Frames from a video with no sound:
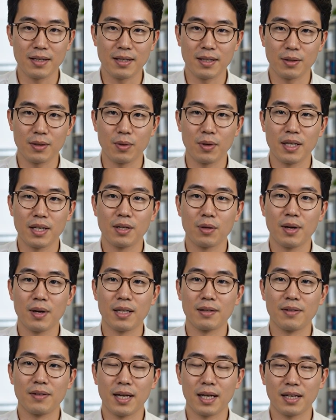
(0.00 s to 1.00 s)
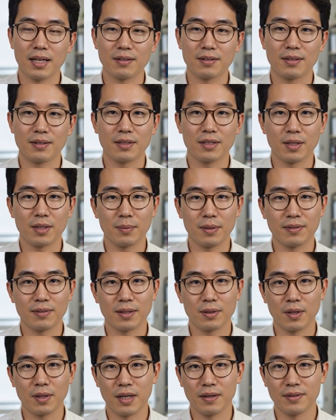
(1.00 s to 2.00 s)
In 2295, the German
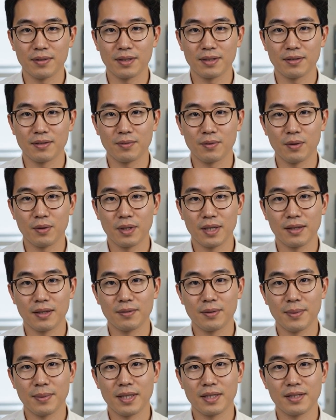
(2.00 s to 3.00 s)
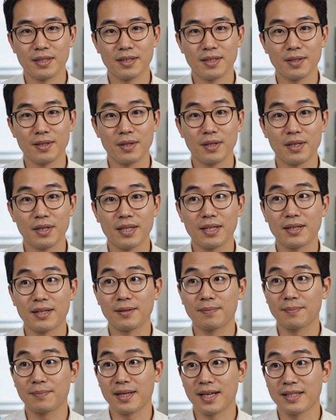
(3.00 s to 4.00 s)
Federal Office for Information Security,
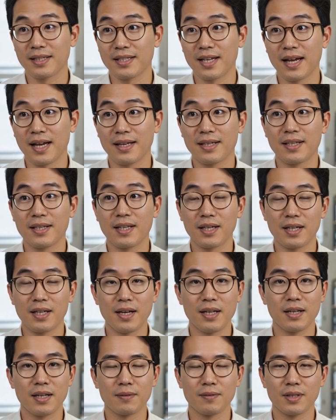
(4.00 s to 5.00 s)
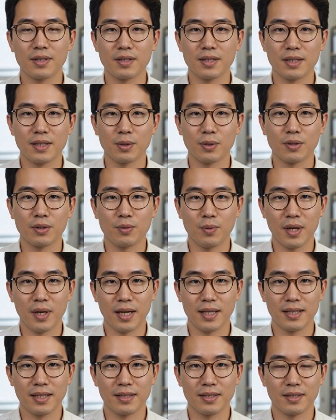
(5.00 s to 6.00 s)
BSI, officially endorsed
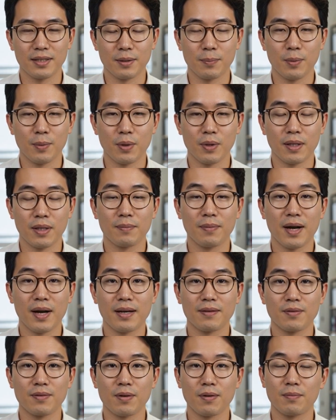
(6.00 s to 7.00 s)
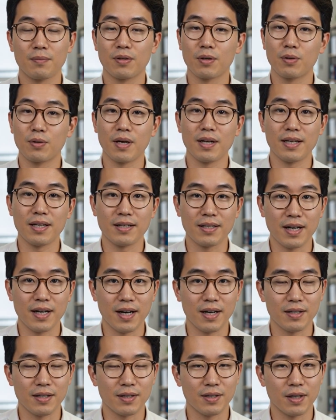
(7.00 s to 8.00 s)
Wine as a supported platform for running
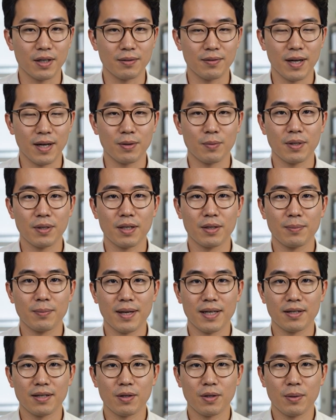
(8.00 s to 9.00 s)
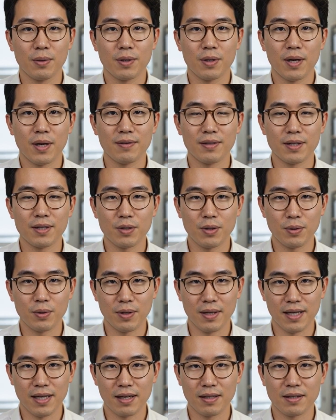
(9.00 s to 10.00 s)
certified Windows-based cryptographic
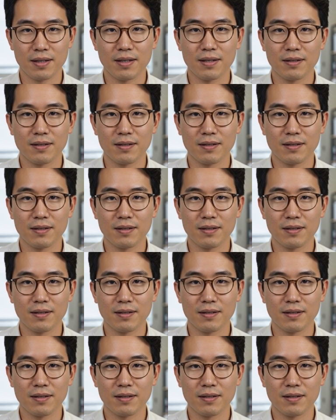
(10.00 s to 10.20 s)
tooling on